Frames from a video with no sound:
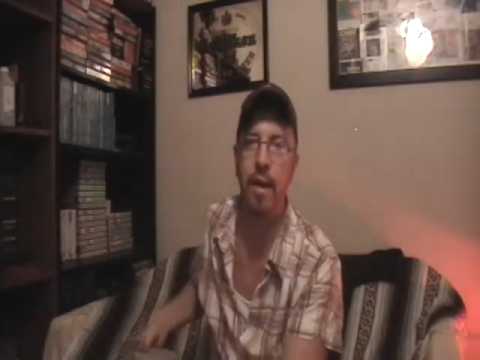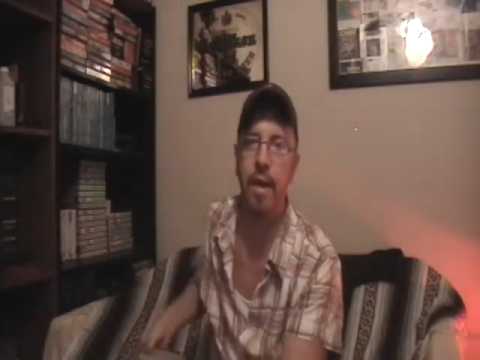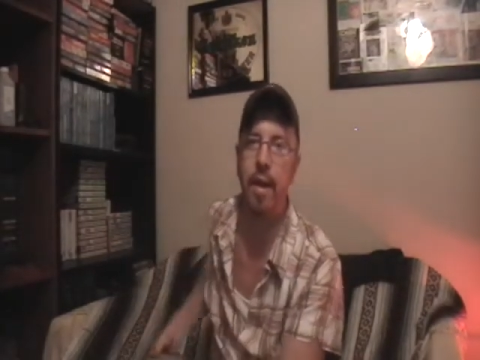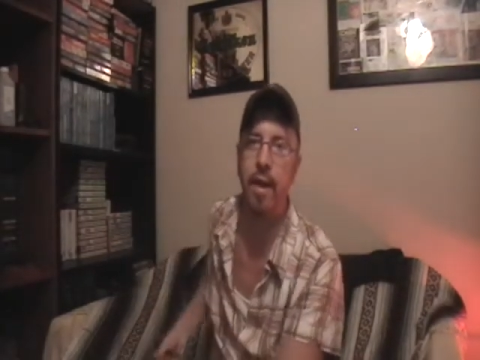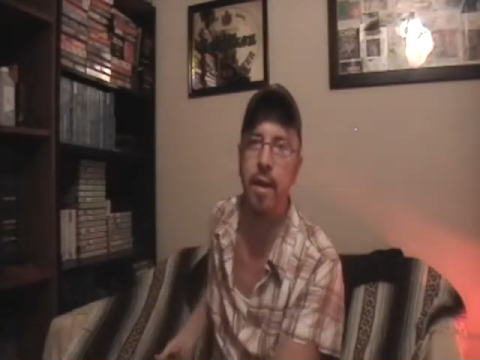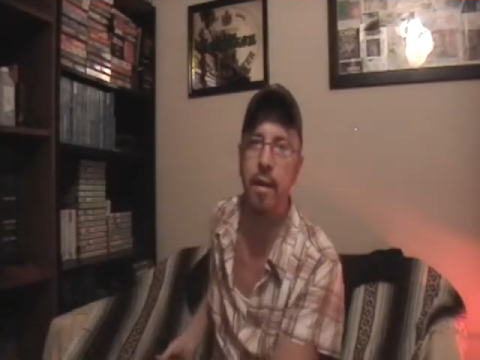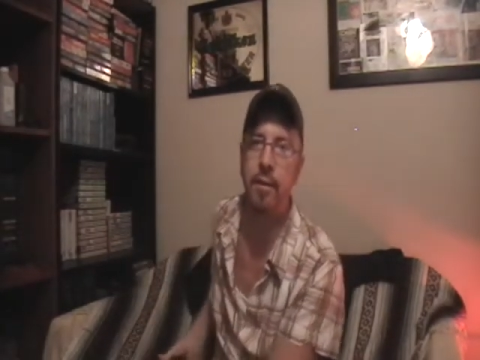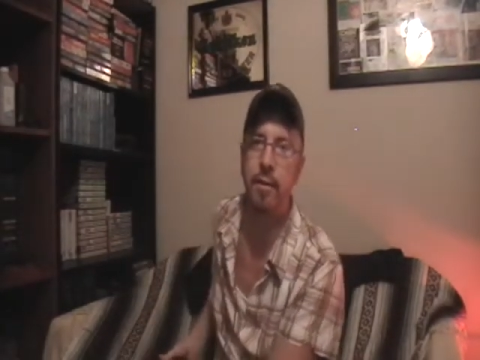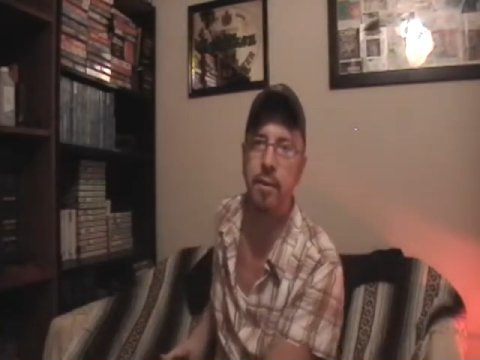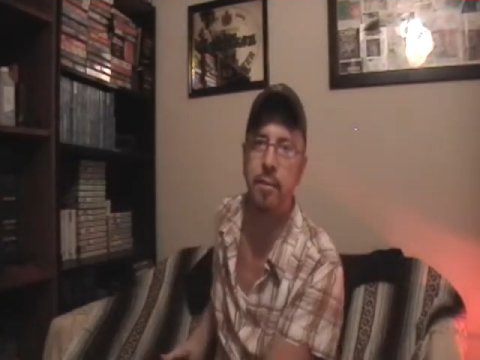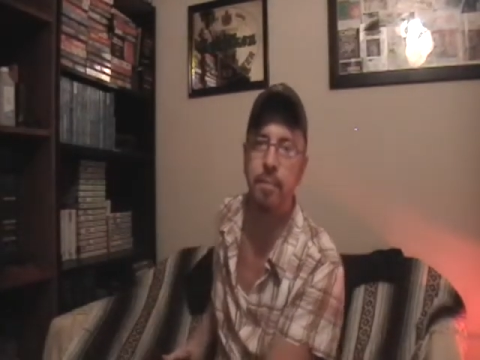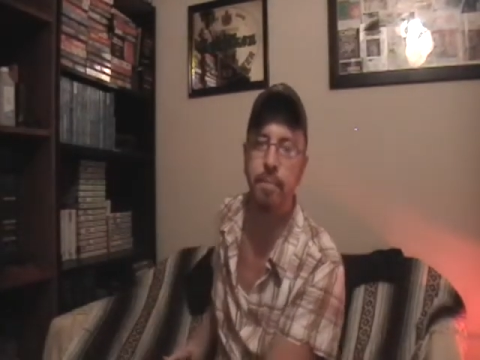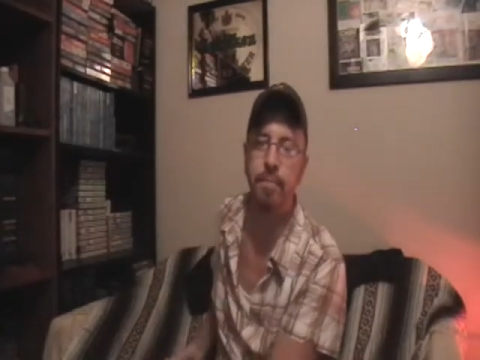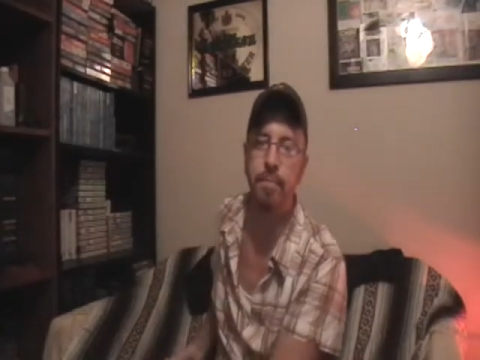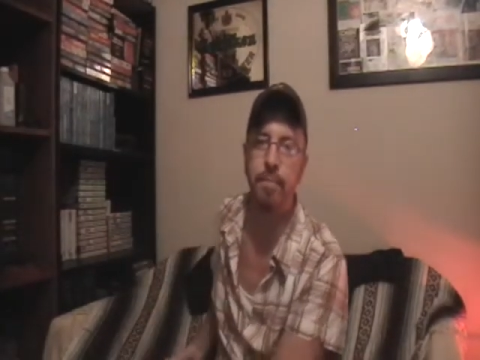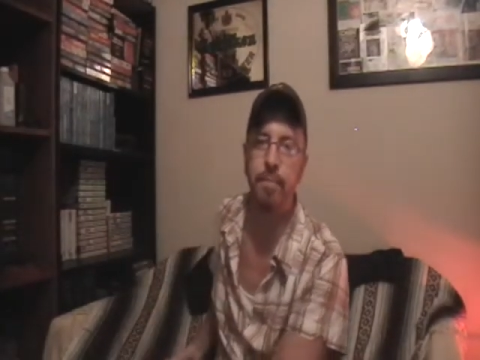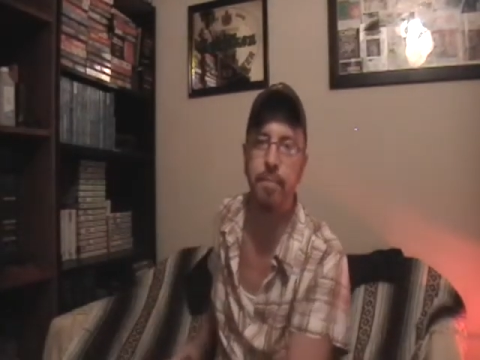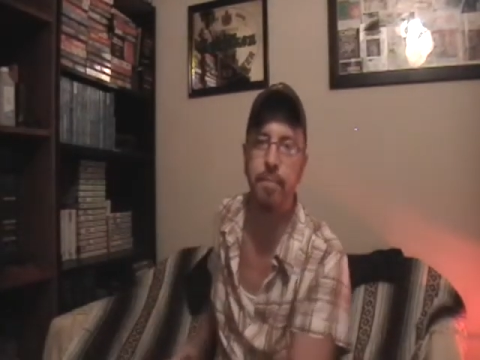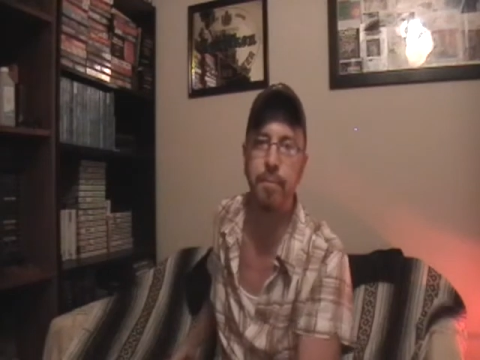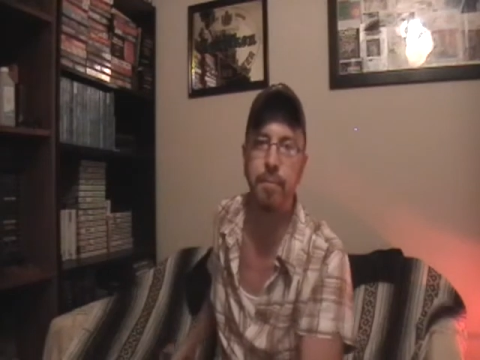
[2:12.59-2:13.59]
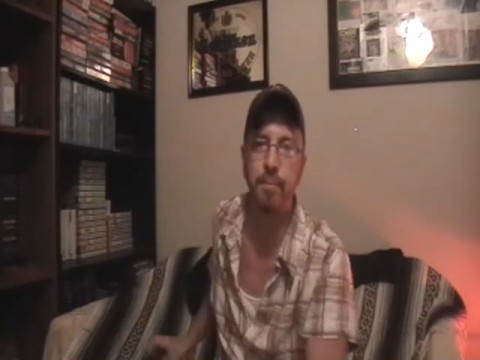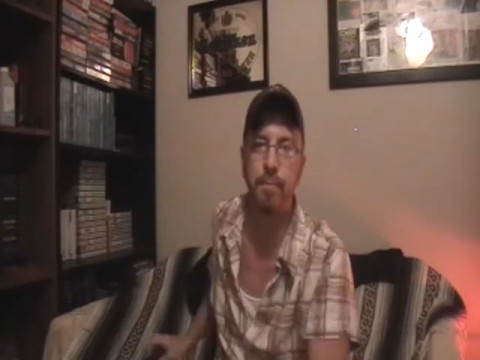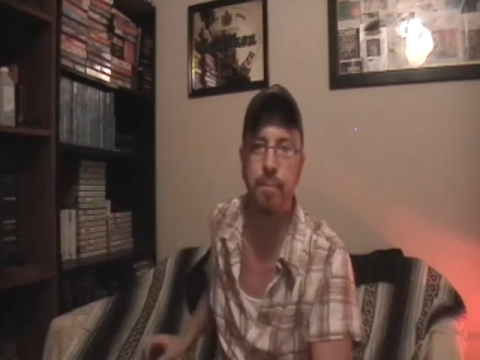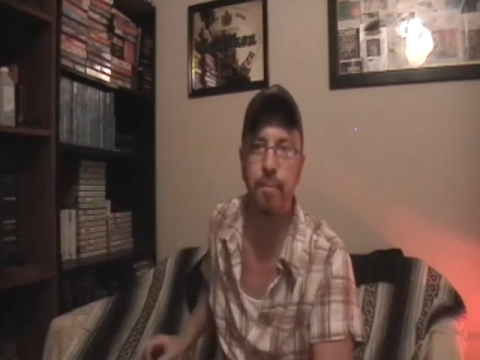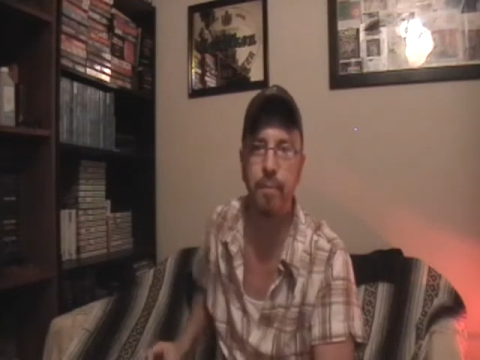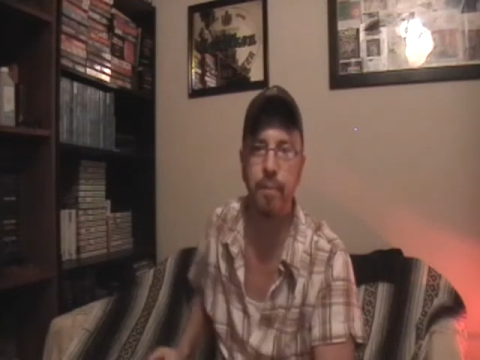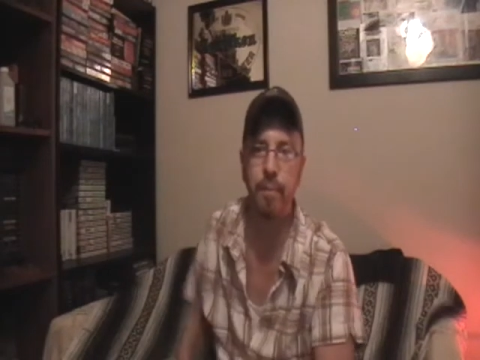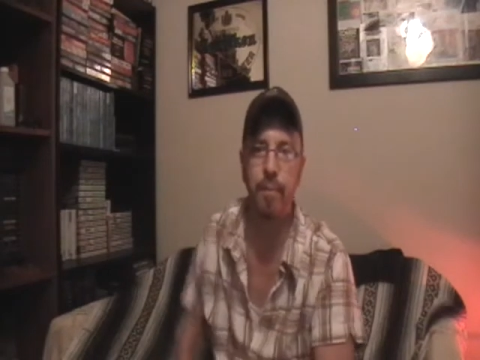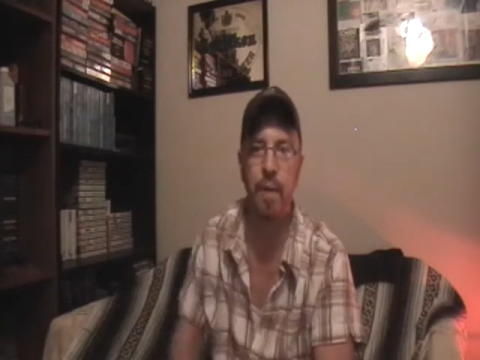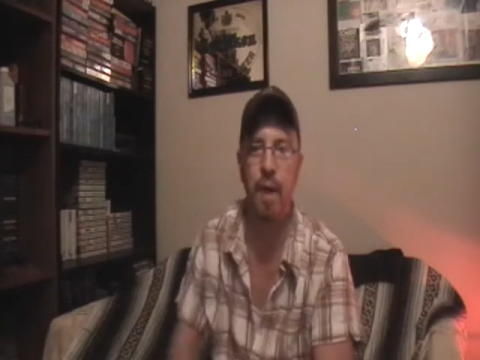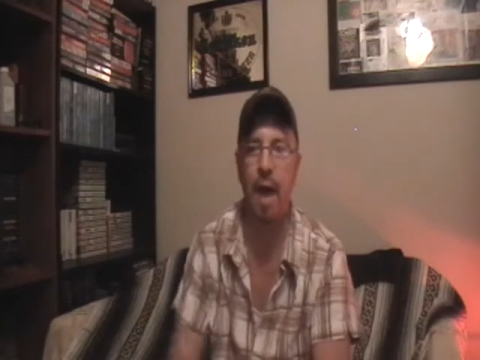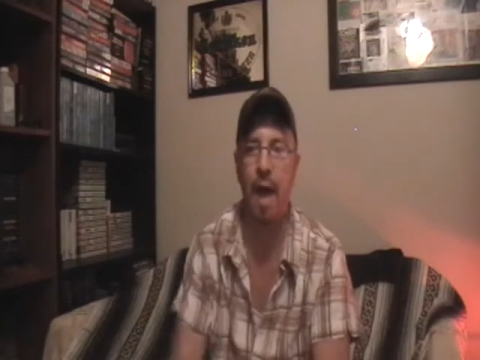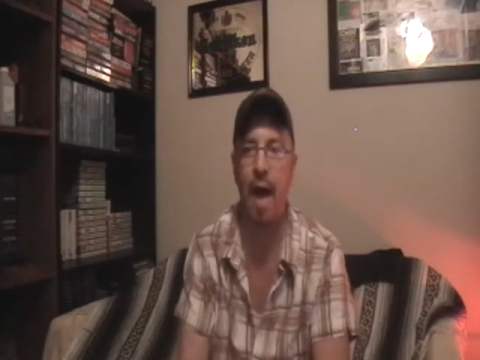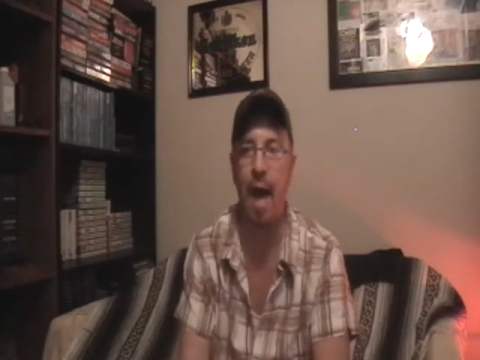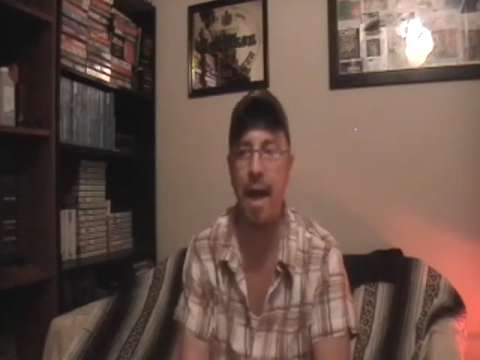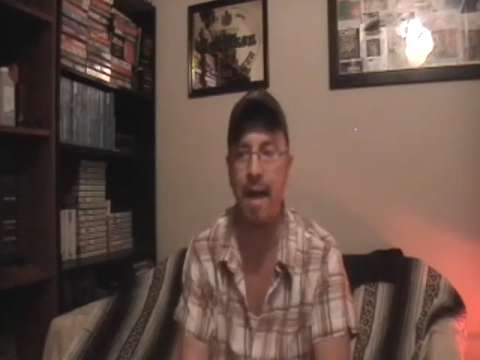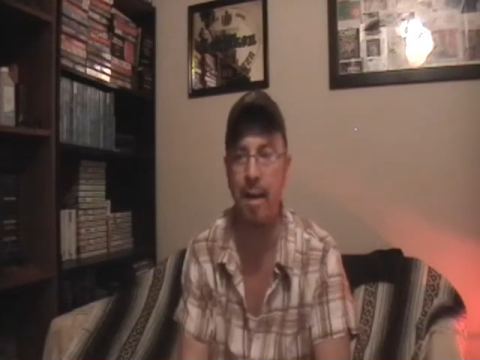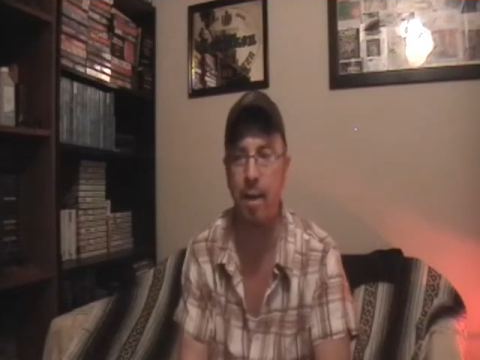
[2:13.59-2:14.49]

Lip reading: I